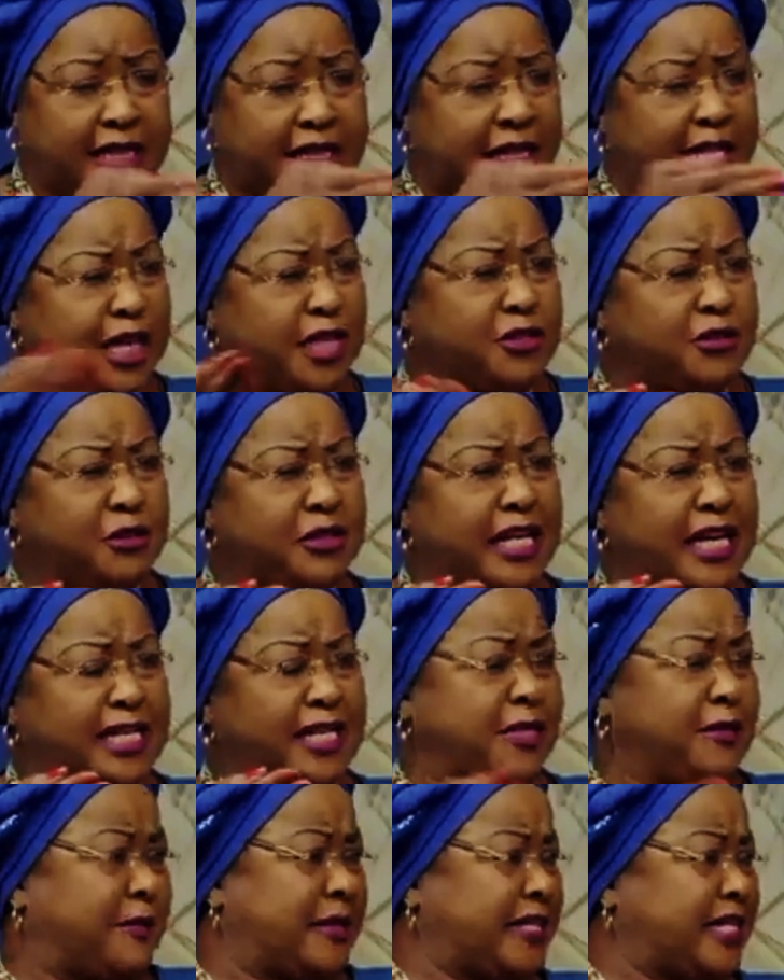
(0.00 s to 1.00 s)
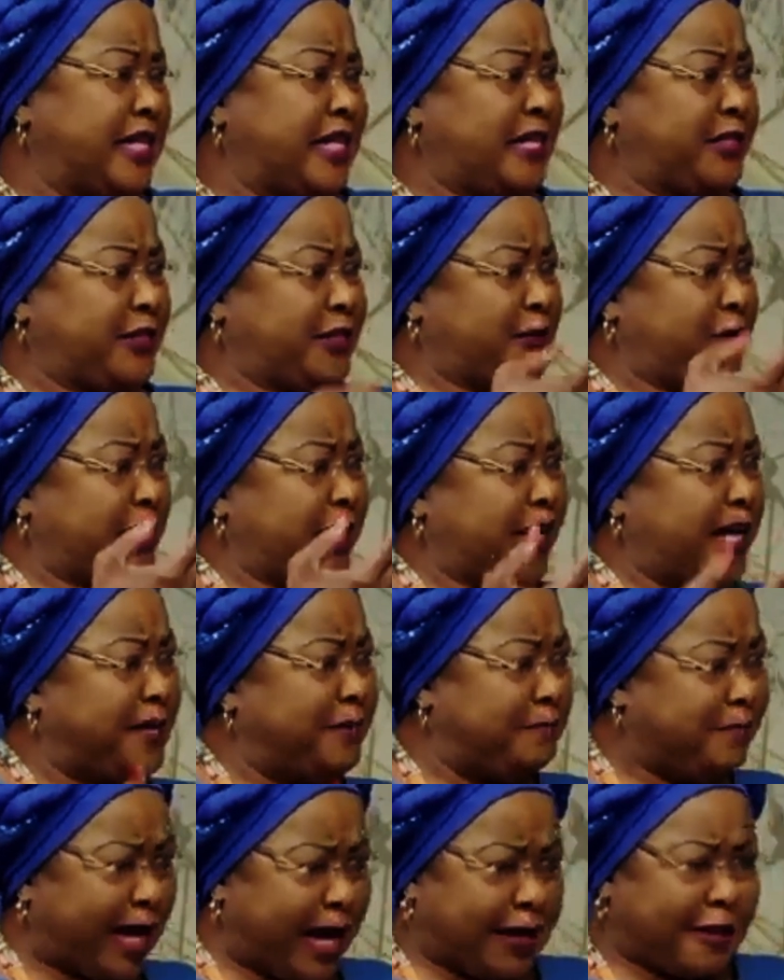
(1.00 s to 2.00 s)
The issue that it was a
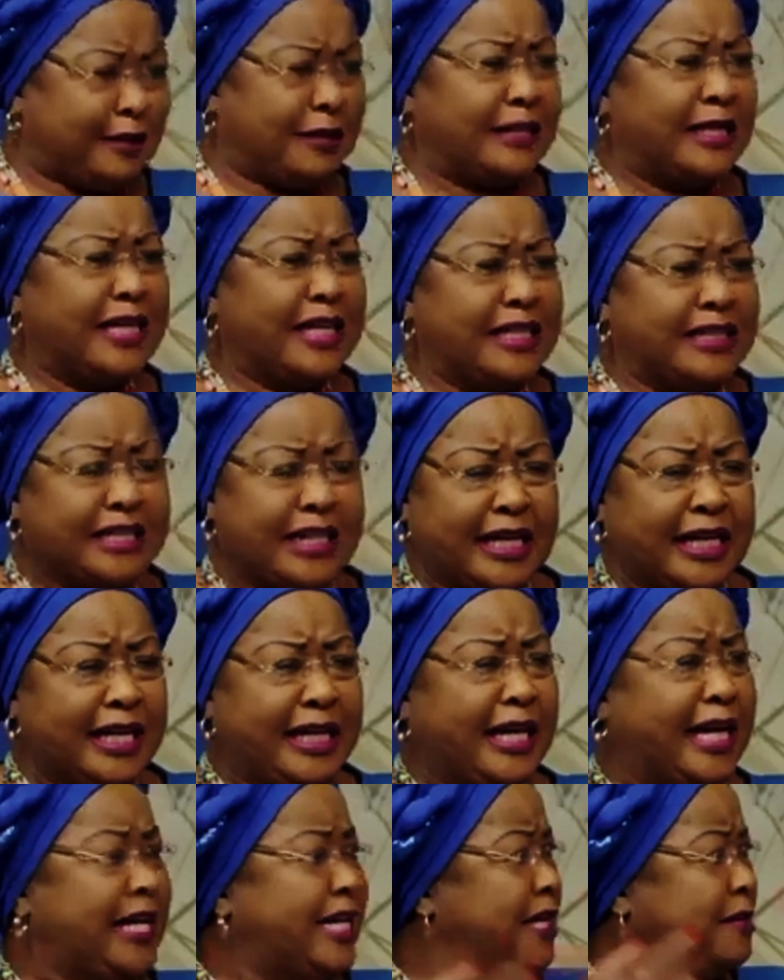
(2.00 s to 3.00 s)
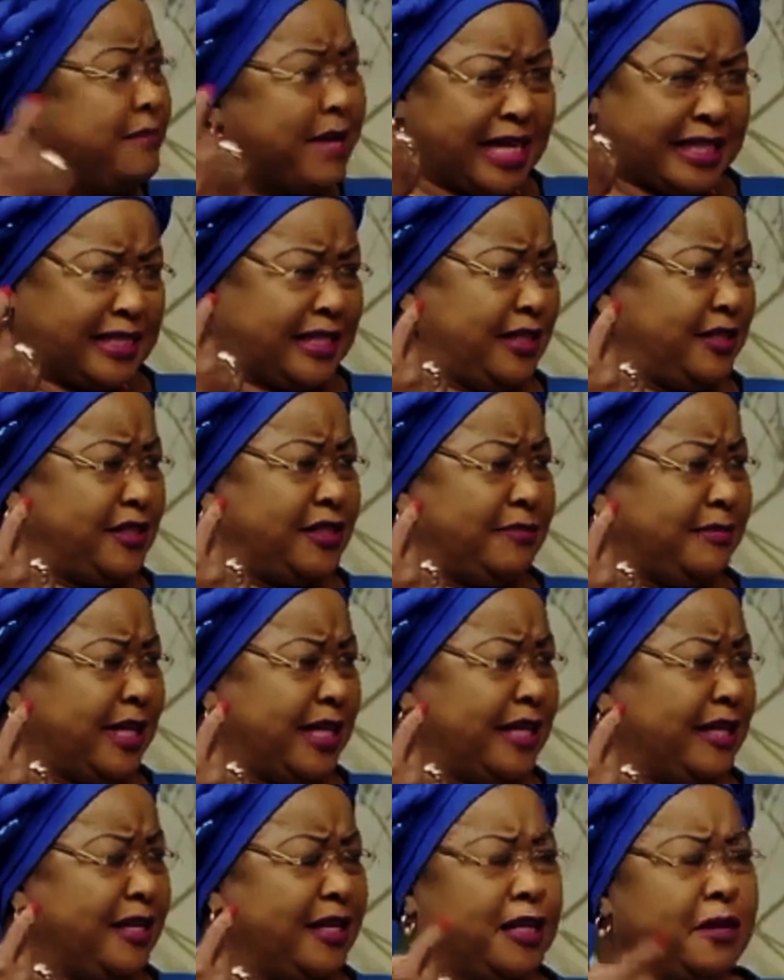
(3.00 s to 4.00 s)
historically black college, it didn't make sense to
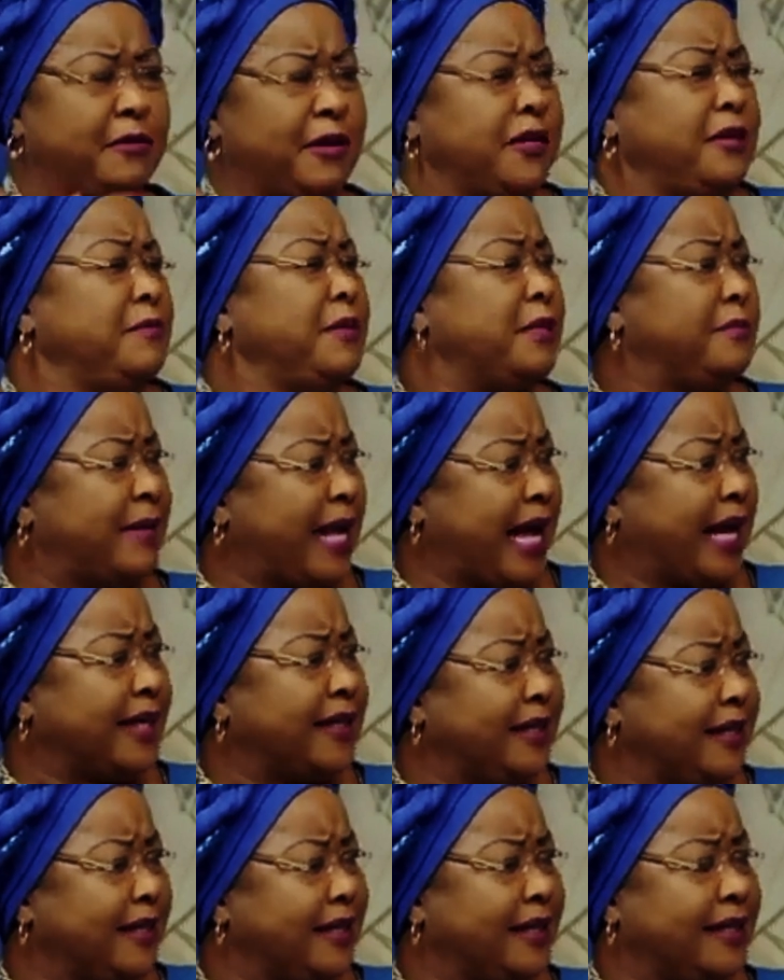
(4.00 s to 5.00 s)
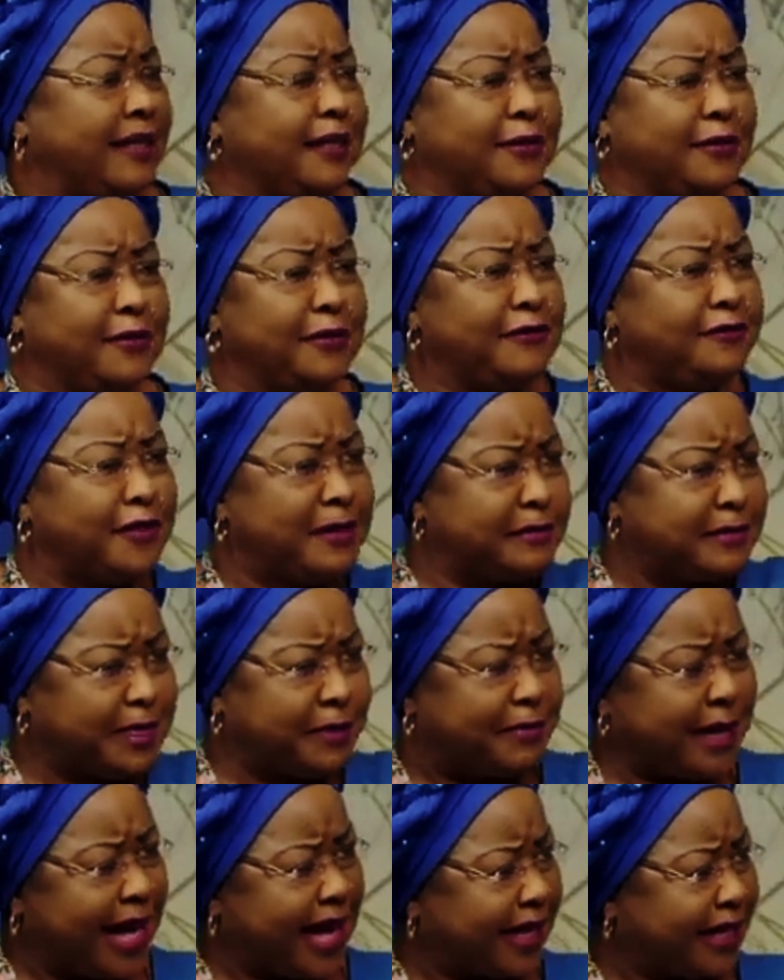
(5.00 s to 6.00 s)
me. What do you mean black? The
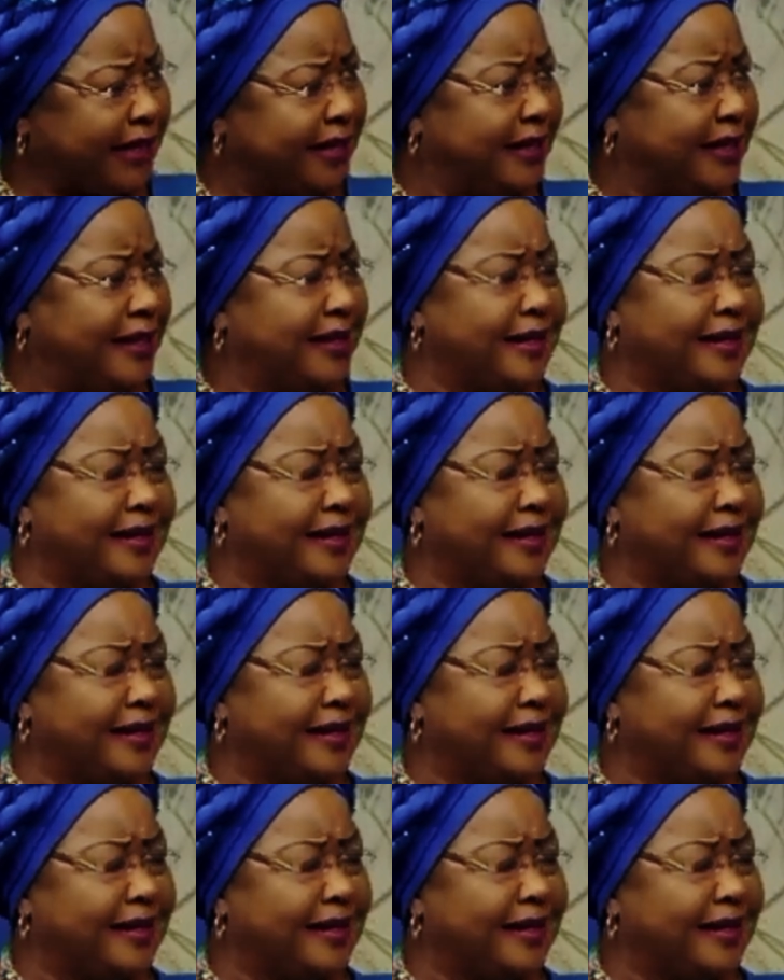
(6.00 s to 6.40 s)
uniforms are black.